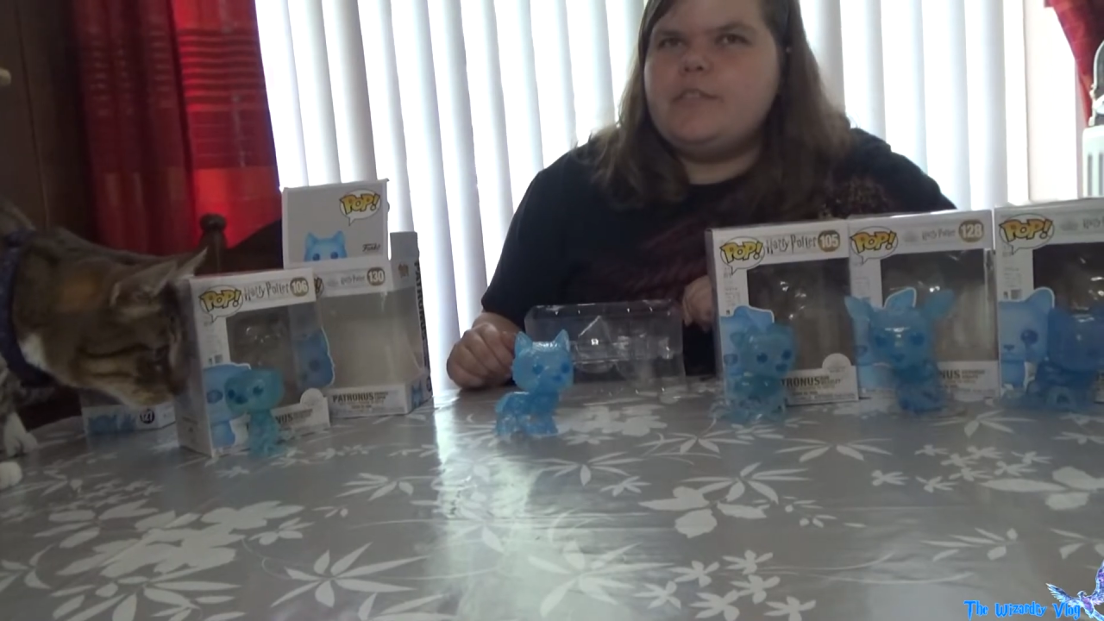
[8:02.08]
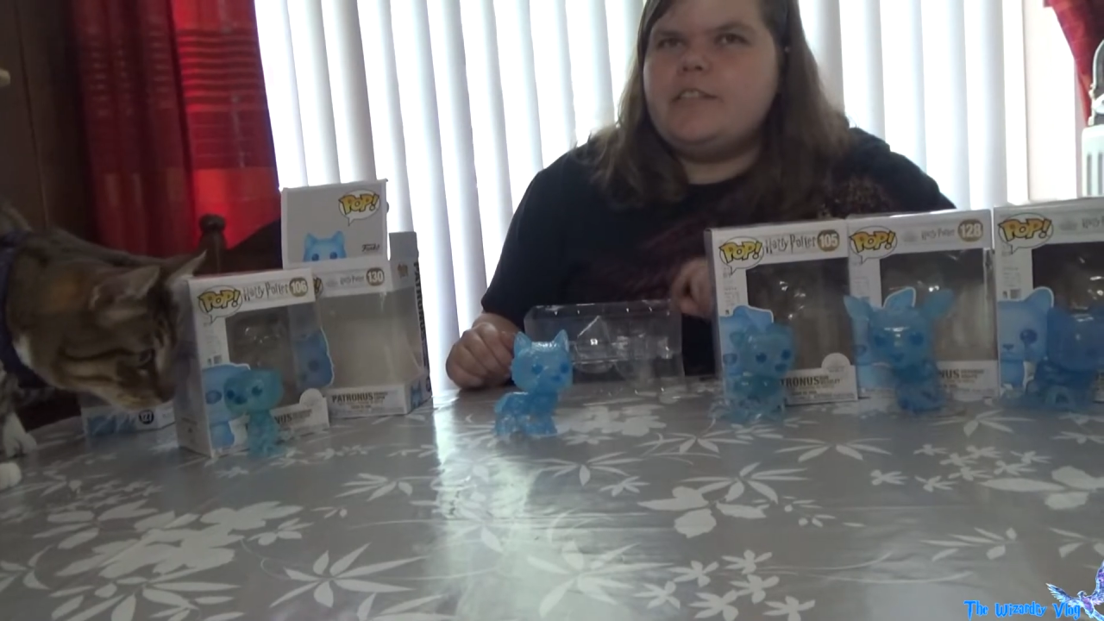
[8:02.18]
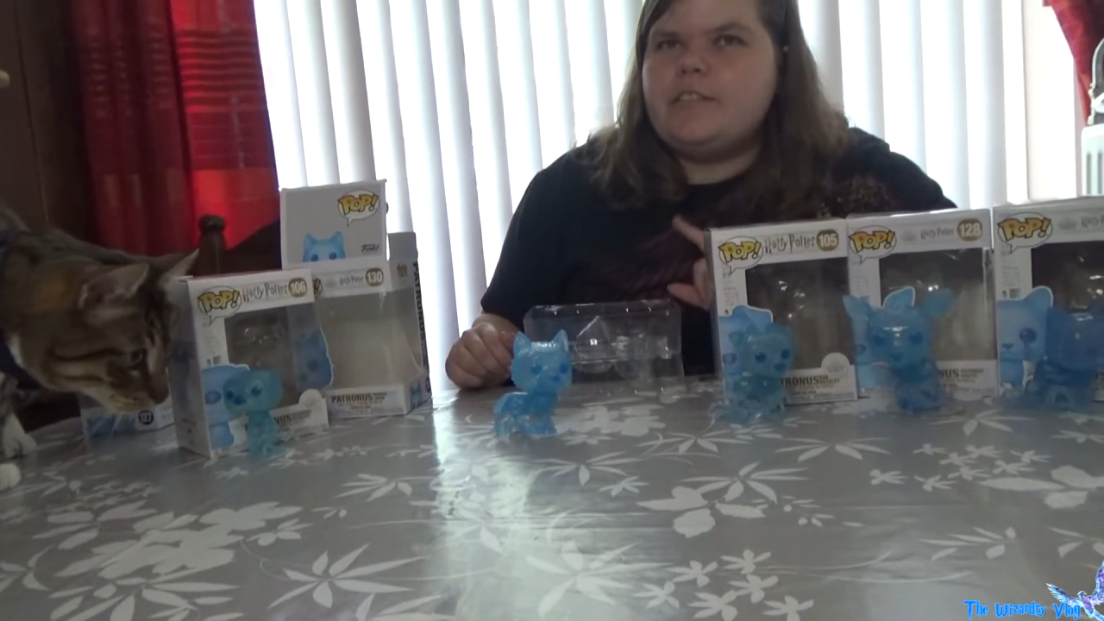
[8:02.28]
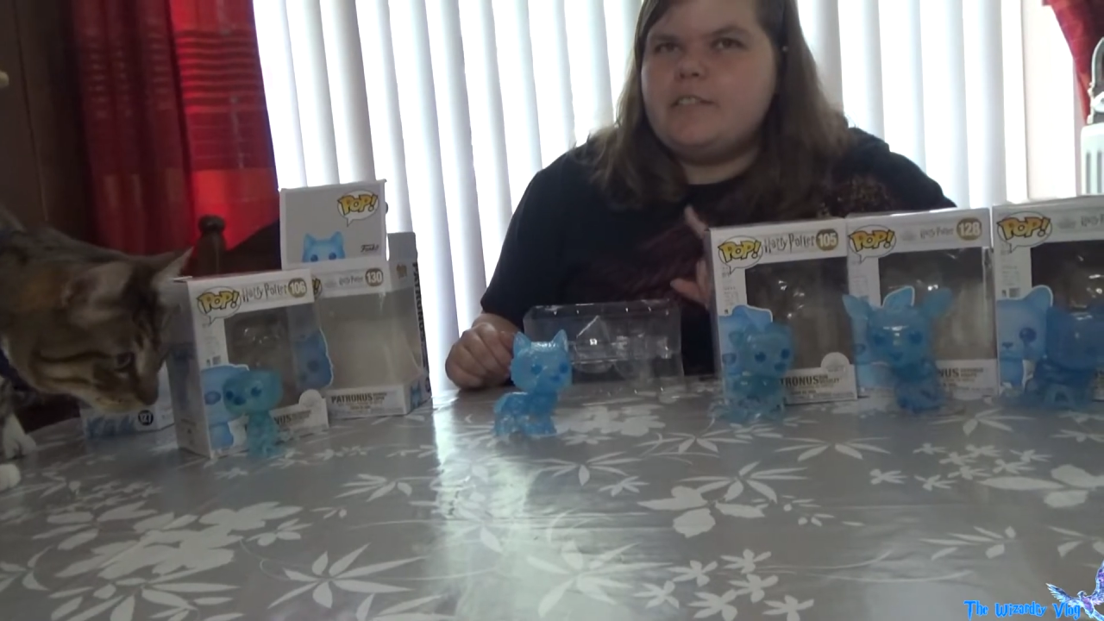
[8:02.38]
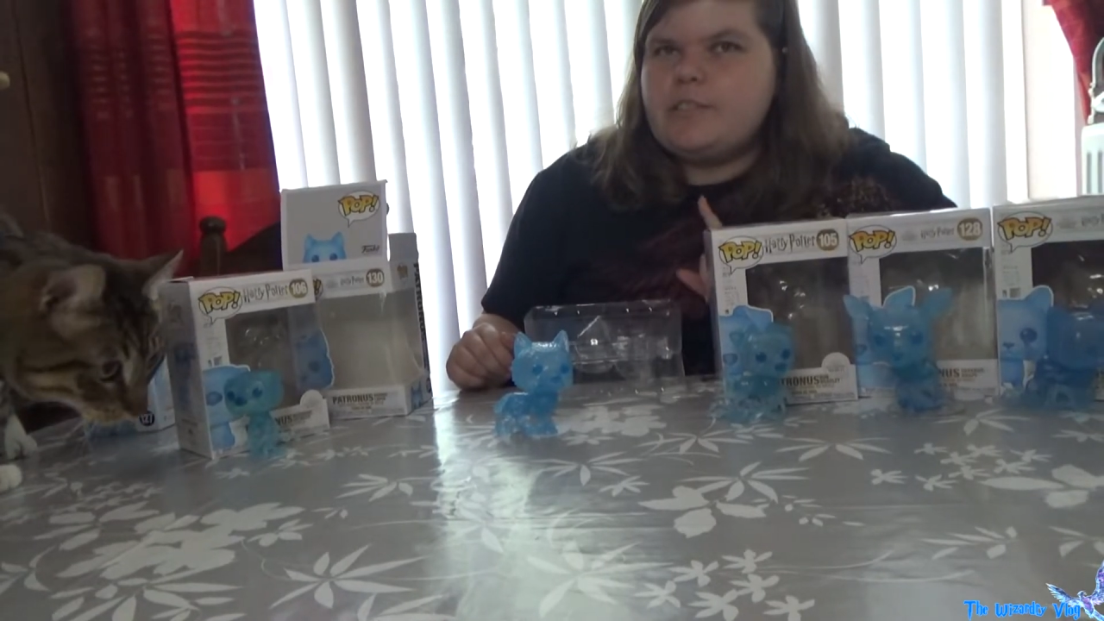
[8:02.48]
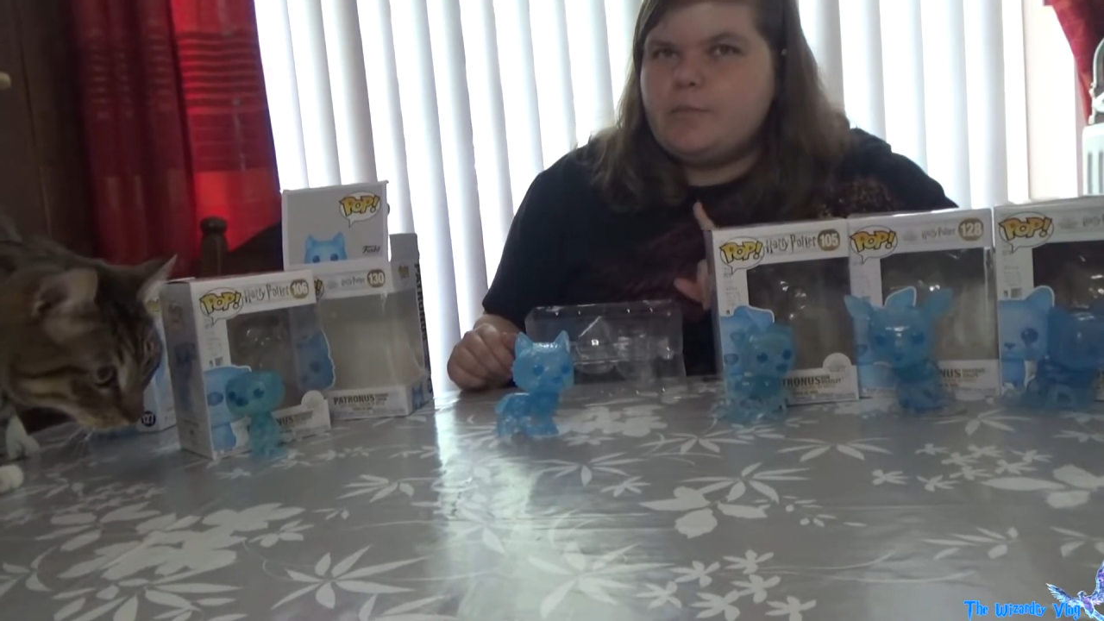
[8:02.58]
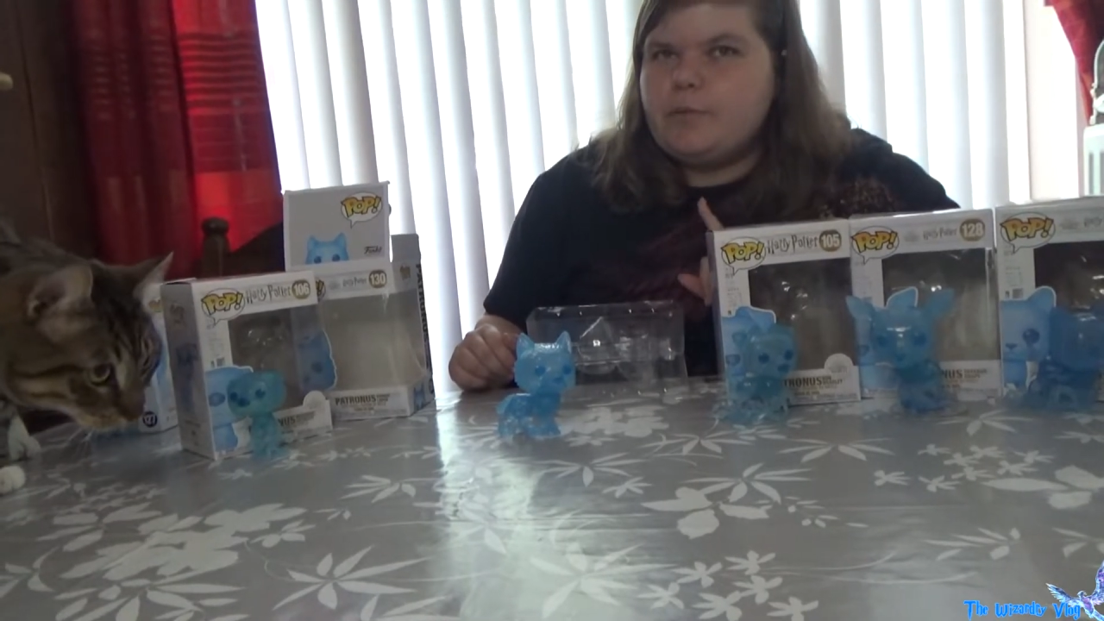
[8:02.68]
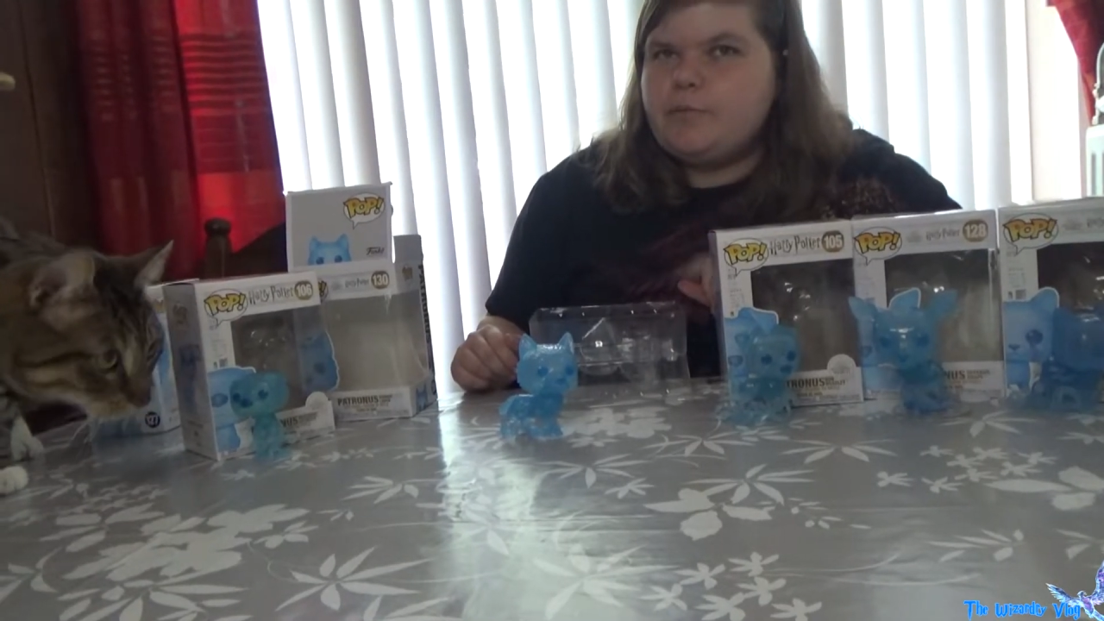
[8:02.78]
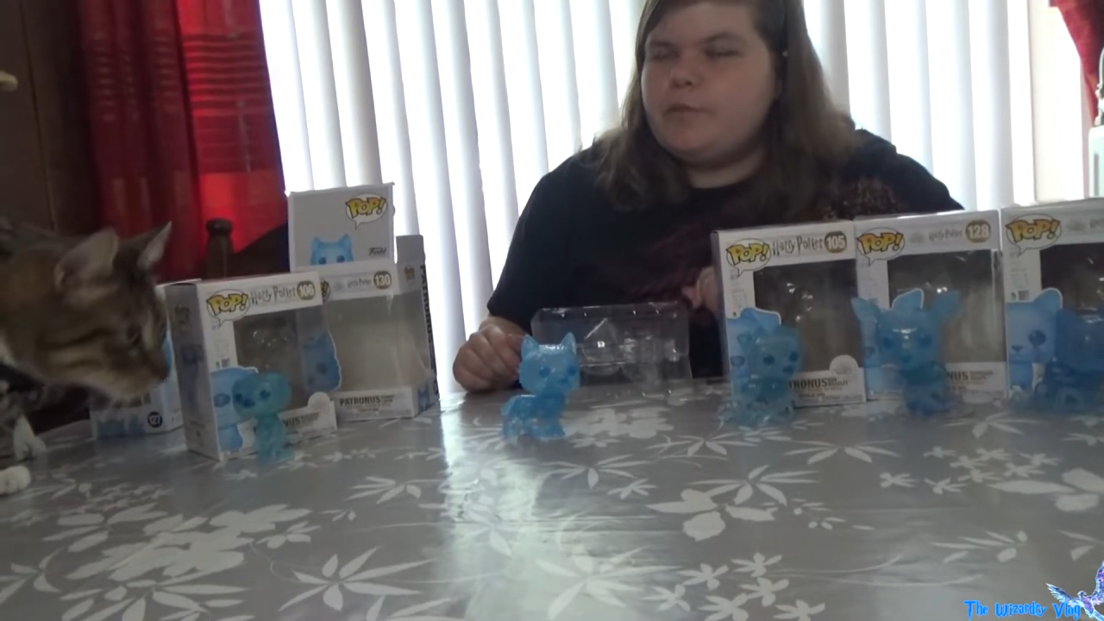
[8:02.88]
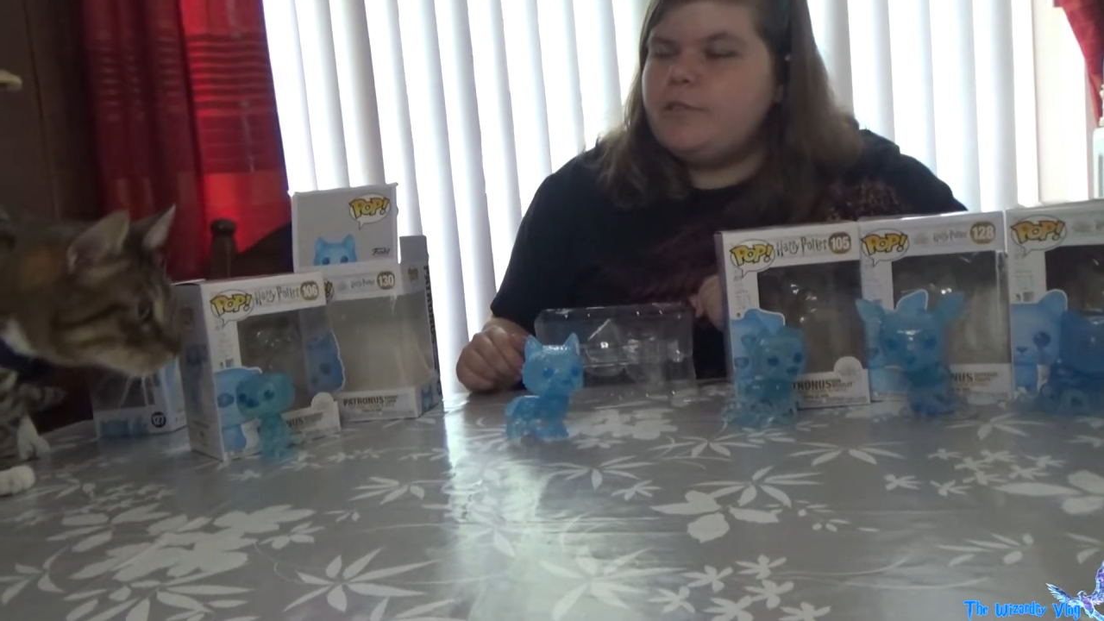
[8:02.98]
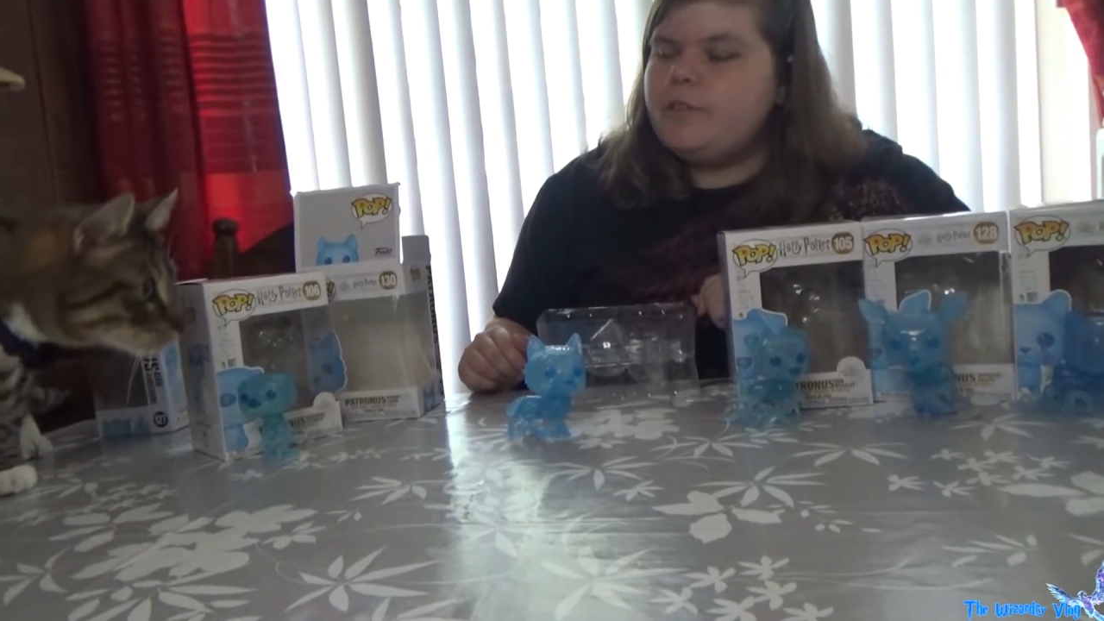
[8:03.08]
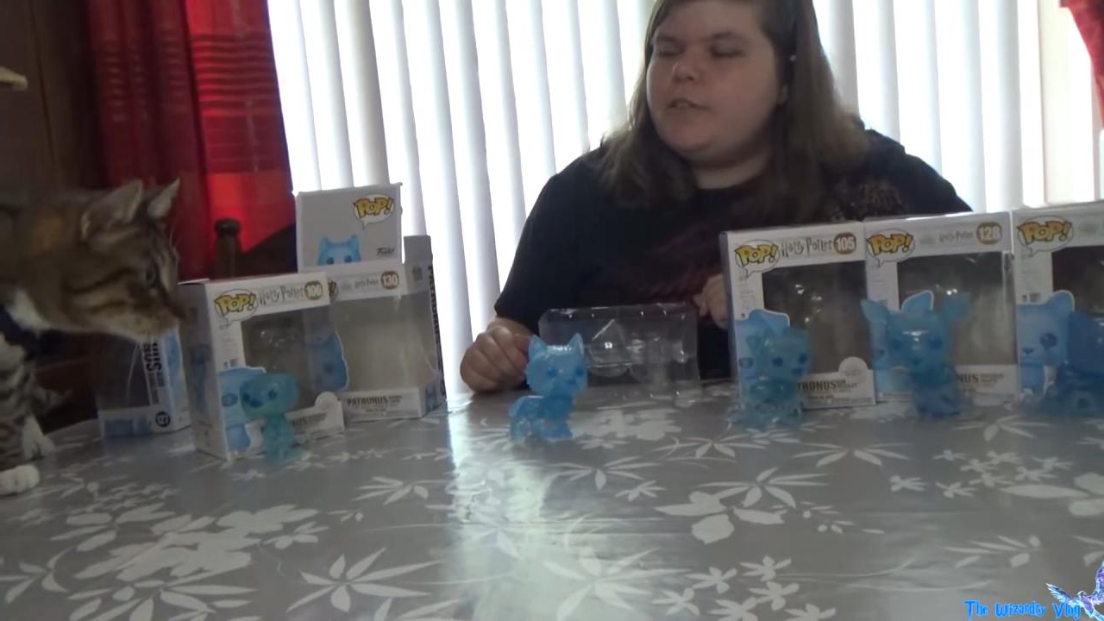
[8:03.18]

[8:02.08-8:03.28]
that there is one Funko